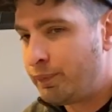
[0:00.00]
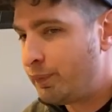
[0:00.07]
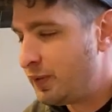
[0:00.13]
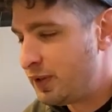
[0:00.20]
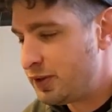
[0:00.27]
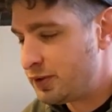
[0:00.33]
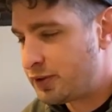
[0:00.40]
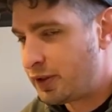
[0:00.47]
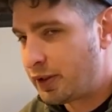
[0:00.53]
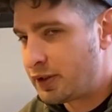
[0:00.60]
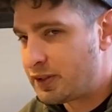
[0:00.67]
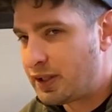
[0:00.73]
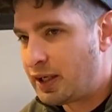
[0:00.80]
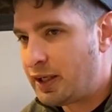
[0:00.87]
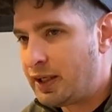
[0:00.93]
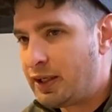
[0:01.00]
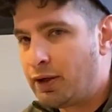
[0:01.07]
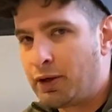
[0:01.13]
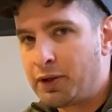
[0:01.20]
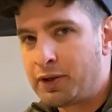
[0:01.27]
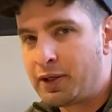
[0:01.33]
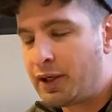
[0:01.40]
These are targets that I hit
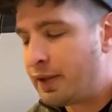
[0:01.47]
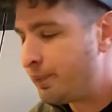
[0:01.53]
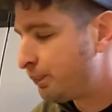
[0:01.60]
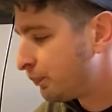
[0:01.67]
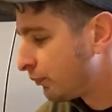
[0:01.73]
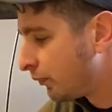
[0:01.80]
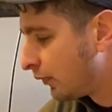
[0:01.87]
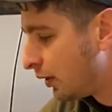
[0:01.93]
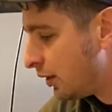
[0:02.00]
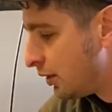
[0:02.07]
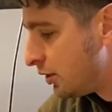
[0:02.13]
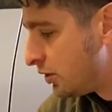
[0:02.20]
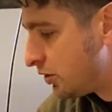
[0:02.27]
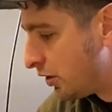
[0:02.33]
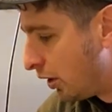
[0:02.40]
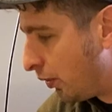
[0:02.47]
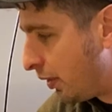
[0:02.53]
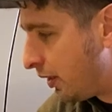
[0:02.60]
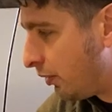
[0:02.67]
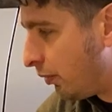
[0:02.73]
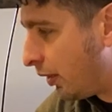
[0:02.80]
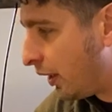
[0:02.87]
all the time. So
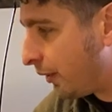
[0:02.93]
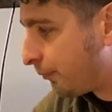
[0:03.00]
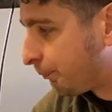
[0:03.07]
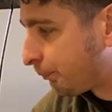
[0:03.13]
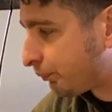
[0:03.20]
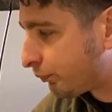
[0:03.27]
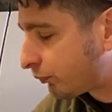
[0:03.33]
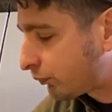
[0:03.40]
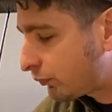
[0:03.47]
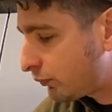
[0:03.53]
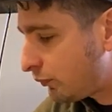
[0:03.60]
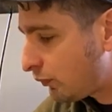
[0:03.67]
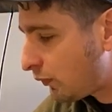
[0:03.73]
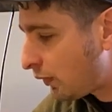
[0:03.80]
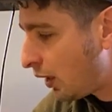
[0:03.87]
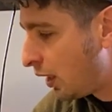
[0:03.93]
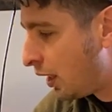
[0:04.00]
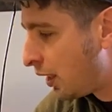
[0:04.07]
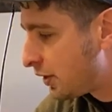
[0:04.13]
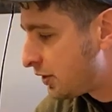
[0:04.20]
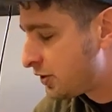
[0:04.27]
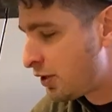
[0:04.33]
anyway,
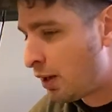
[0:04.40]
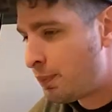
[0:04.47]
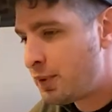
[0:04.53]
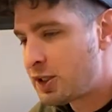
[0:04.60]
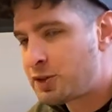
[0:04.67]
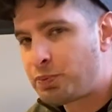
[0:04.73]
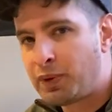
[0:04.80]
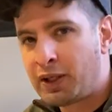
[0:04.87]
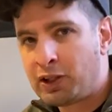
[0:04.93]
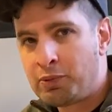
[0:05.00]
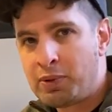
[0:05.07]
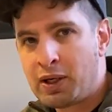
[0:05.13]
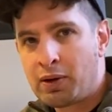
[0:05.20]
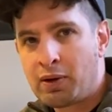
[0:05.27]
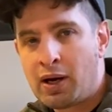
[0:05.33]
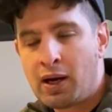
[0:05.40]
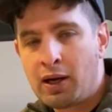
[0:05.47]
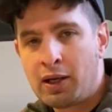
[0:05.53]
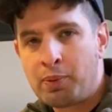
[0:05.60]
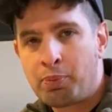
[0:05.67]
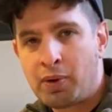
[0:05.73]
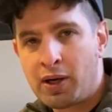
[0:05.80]
so I'm gonna explain a little bit of the
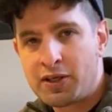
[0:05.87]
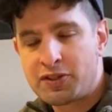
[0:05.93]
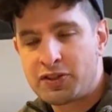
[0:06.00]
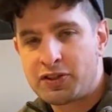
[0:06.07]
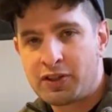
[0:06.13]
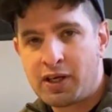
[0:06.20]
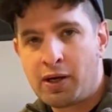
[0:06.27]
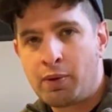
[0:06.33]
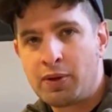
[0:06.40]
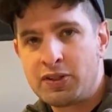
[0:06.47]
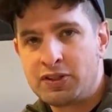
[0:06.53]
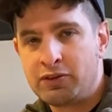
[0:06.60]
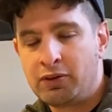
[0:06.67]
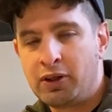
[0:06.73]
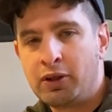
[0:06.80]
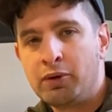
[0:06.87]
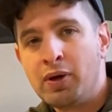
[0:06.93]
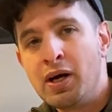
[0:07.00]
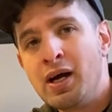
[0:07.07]
process on how I zero.